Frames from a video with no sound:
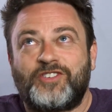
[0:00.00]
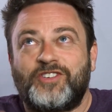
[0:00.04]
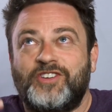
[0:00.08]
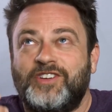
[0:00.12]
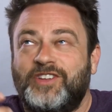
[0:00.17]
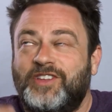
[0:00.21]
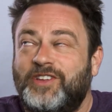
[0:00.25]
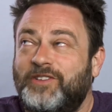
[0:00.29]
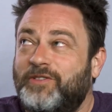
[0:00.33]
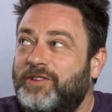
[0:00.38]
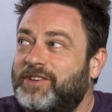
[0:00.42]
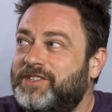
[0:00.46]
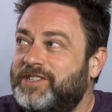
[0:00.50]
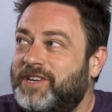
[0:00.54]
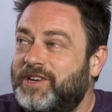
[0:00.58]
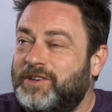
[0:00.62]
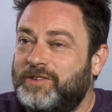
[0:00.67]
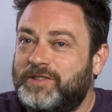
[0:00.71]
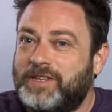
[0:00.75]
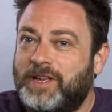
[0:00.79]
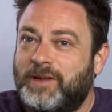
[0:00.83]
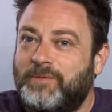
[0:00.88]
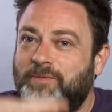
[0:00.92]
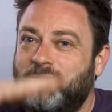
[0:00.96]
You know, as it
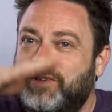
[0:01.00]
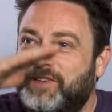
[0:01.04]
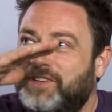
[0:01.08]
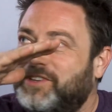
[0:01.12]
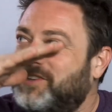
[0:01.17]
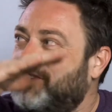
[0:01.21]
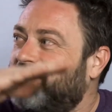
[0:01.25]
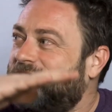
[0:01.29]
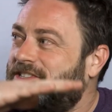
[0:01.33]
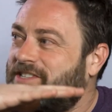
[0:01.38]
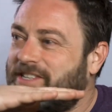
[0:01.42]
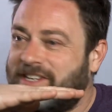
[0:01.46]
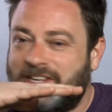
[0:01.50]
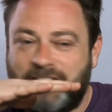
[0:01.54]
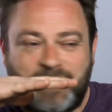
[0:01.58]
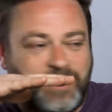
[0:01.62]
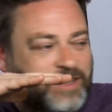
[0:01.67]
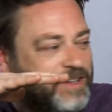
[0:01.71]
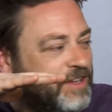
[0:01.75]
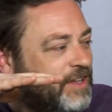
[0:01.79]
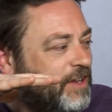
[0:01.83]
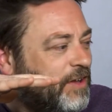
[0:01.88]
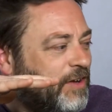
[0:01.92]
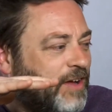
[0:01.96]
goes up, and you can see,
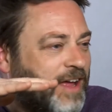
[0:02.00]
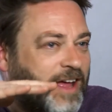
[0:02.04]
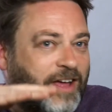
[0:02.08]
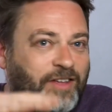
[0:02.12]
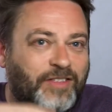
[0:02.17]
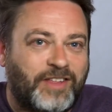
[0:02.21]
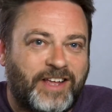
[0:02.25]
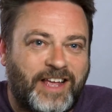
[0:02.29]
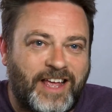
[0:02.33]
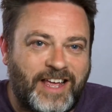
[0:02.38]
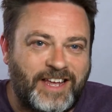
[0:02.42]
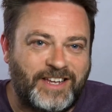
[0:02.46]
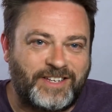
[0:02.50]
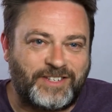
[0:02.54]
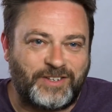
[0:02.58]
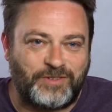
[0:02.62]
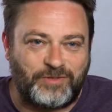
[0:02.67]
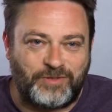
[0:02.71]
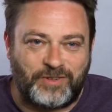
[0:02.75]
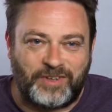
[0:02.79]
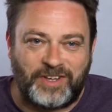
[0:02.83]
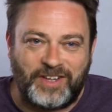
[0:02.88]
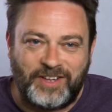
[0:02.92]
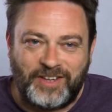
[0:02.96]
you know, out the case,
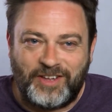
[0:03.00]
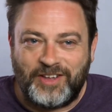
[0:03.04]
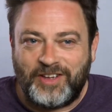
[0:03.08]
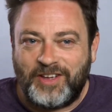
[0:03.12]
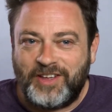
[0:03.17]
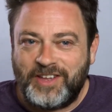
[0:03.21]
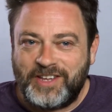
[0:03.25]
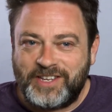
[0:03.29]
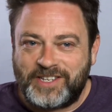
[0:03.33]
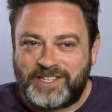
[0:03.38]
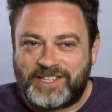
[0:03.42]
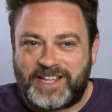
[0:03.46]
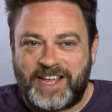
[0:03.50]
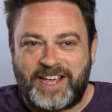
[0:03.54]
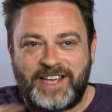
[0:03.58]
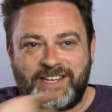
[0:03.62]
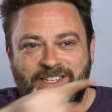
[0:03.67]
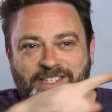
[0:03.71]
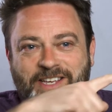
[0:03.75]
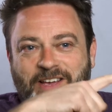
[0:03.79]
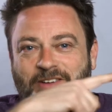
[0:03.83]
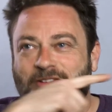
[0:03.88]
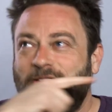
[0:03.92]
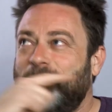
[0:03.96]
all the
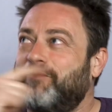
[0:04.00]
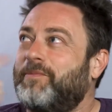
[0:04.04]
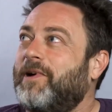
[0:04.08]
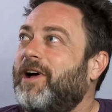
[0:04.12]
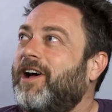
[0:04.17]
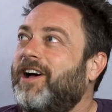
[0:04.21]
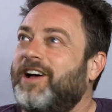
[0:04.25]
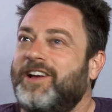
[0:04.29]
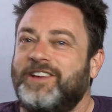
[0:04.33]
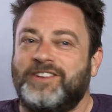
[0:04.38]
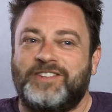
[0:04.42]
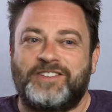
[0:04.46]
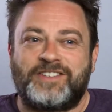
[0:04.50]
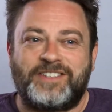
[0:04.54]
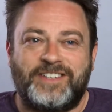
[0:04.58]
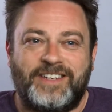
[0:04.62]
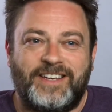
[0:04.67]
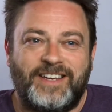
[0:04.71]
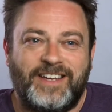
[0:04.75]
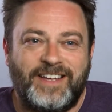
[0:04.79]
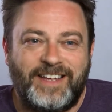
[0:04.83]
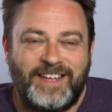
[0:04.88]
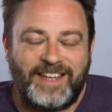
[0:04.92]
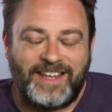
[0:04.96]
stairs going past.
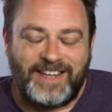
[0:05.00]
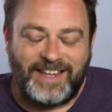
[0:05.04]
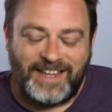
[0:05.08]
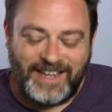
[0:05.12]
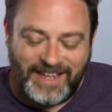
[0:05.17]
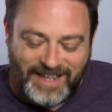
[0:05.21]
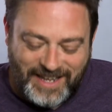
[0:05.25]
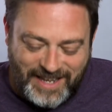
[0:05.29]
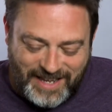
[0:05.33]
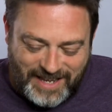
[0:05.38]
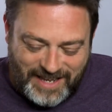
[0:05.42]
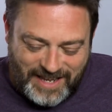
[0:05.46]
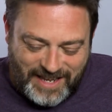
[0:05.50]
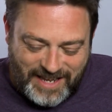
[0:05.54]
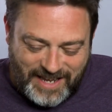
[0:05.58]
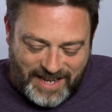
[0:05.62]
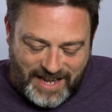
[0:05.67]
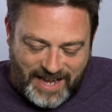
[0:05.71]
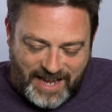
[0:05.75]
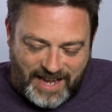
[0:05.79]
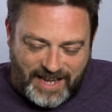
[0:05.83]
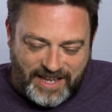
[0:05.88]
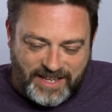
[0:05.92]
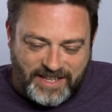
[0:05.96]

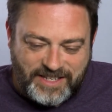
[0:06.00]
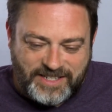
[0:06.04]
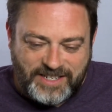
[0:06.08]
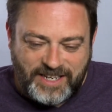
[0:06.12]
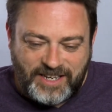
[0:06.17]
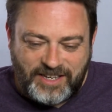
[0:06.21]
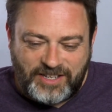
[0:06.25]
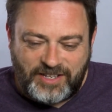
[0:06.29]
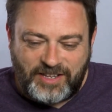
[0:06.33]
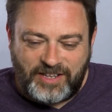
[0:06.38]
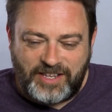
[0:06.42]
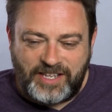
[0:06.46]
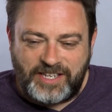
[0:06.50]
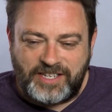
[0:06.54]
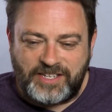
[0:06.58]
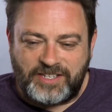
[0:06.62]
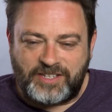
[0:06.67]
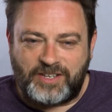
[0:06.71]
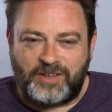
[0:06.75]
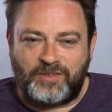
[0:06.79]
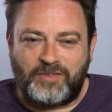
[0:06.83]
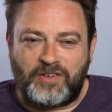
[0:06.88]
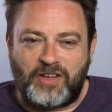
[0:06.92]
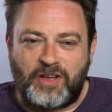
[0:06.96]
And uh, this
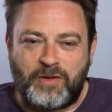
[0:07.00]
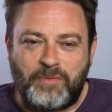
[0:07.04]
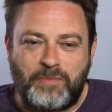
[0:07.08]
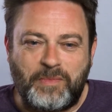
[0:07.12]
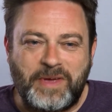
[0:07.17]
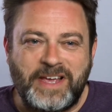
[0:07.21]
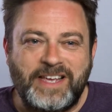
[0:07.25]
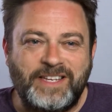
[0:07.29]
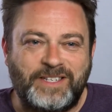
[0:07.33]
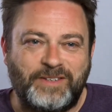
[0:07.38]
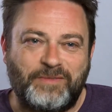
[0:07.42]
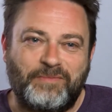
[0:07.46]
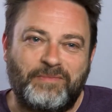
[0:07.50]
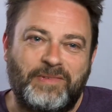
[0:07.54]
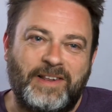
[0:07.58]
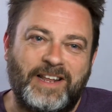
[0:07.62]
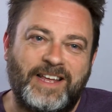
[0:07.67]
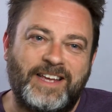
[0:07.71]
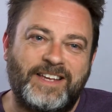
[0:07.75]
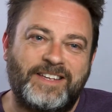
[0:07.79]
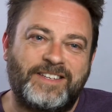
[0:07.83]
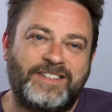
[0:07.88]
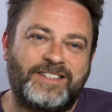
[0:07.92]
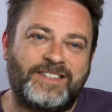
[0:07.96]
is an amazing
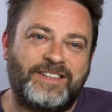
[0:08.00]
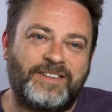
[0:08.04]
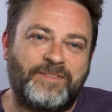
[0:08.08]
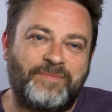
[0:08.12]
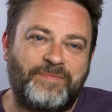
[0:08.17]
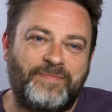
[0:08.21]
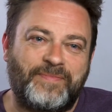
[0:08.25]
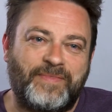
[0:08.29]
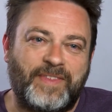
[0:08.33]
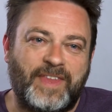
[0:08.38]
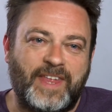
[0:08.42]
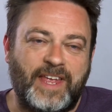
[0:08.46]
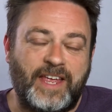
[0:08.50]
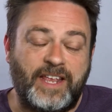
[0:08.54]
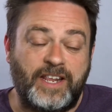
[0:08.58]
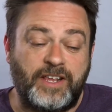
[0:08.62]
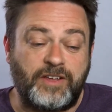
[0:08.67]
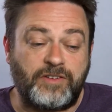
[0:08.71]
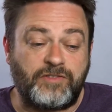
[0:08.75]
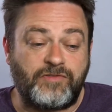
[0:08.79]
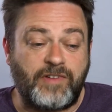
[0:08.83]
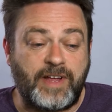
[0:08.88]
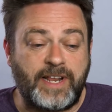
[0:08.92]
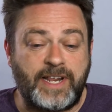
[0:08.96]
place. And it
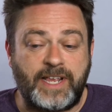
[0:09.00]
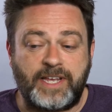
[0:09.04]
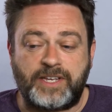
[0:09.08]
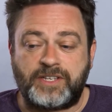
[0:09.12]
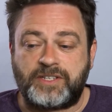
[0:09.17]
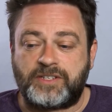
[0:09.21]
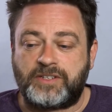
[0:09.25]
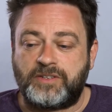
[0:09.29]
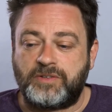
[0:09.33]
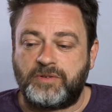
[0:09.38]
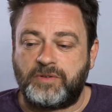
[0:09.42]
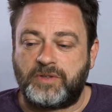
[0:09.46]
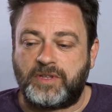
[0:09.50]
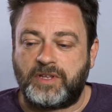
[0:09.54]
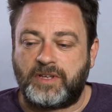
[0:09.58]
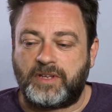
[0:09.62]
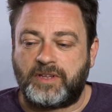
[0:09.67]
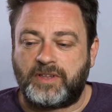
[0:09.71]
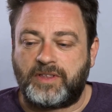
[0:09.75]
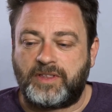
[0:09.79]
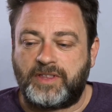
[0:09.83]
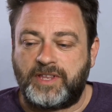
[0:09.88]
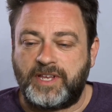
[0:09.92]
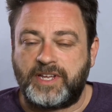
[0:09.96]
was right next to
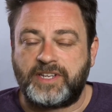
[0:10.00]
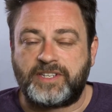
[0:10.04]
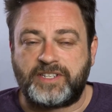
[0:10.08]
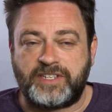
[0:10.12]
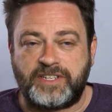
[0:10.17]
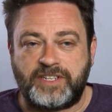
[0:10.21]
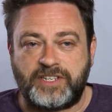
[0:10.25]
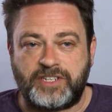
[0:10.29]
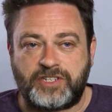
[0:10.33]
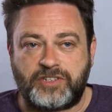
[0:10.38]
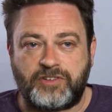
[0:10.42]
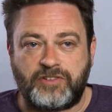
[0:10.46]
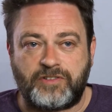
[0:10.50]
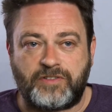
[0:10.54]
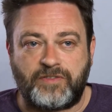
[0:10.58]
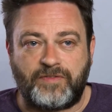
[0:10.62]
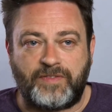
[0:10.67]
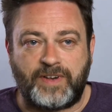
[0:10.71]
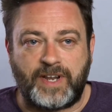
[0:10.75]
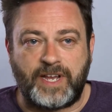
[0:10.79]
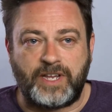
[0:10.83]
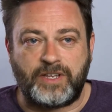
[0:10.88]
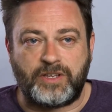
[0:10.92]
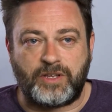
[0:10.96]
the Theatre District
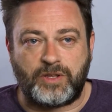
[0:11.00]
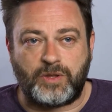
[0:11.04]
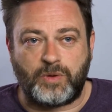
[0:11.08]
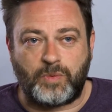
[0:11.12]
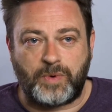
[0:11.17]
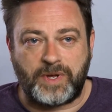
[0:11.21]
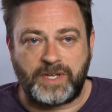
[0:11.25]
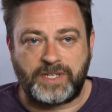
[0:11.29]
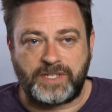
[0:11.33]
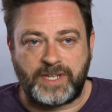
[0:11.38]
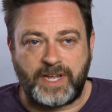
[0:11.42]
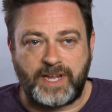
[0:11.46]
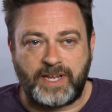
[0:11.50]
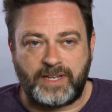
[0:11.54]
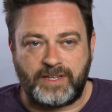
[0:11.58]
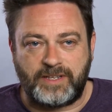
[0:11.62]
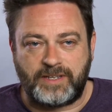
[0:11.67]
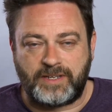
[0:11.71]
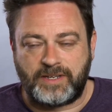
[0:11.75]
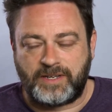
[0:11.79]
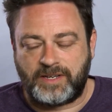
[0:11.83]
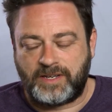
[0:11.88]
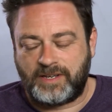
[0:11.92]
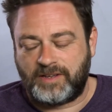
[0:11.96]
of London, the West
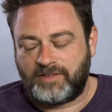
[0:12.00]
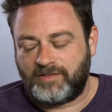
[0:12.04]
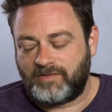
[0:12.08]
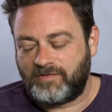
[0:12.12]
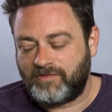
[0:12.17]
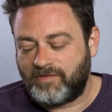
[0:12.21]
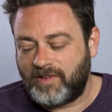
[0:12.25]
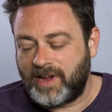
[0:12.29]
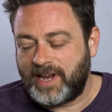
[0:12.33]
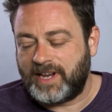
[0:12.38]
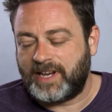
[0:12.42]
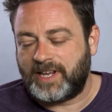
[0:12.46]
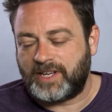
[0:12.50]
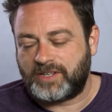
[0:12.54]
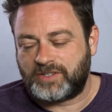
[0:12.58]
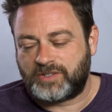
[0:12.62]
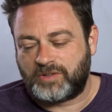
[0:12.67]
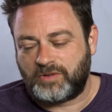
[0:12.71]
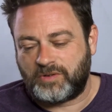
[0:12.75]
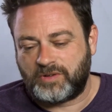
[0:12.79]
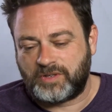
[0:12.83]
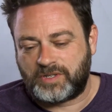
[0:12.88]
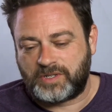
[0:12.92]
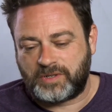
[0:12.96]
End, right next
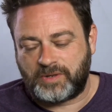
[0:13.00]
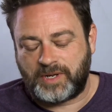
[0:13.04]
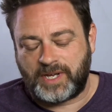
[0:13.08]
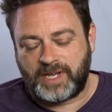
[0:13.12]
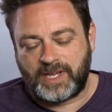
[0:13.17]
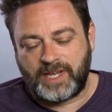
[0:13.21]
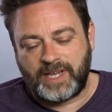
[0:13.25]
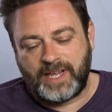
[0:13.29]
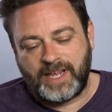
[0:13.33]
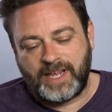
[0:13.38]
door to it